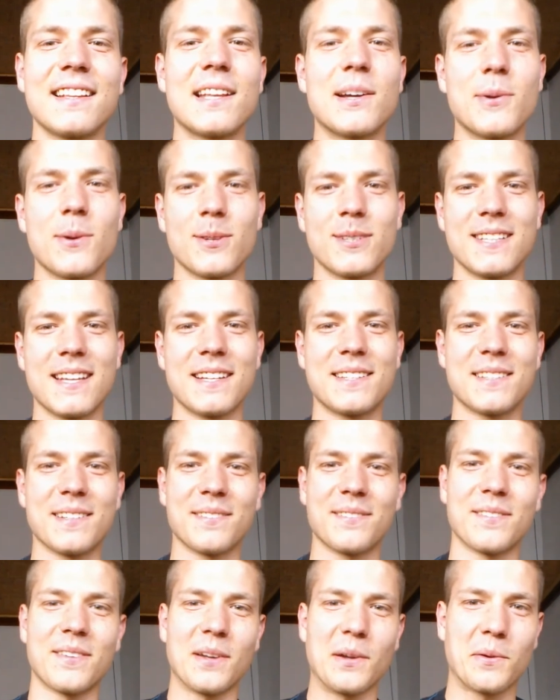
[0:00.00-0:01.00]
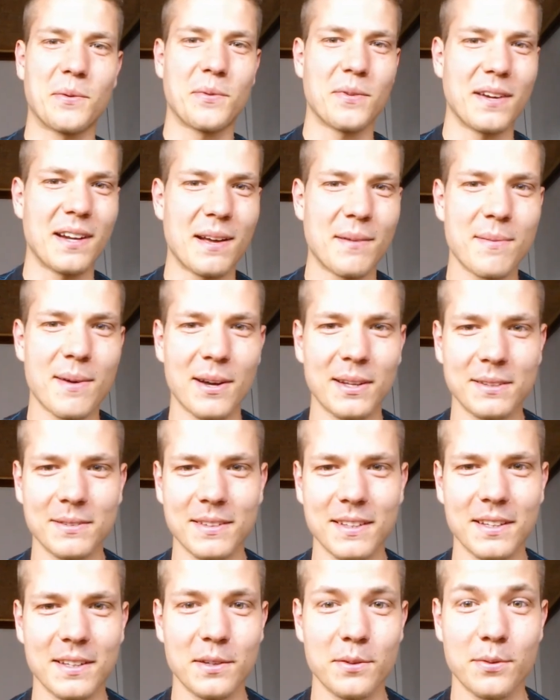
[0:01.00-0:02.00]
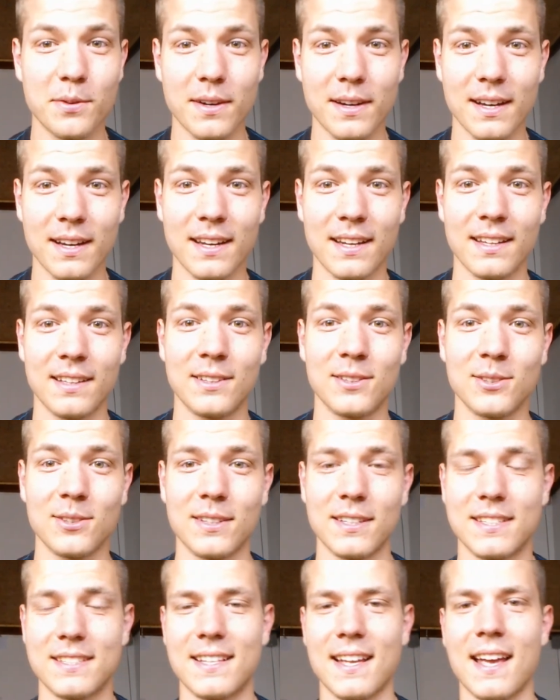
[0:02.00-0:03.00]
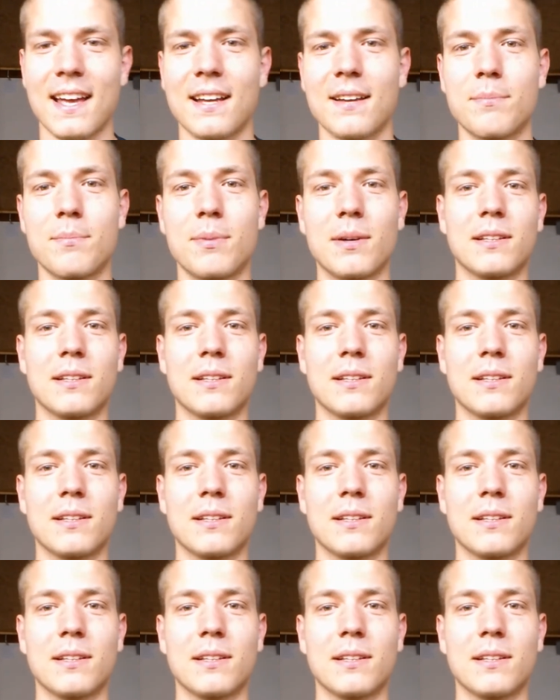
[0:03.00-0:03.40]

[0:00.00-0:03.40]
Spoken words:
They will say something funny about me if I do this tag.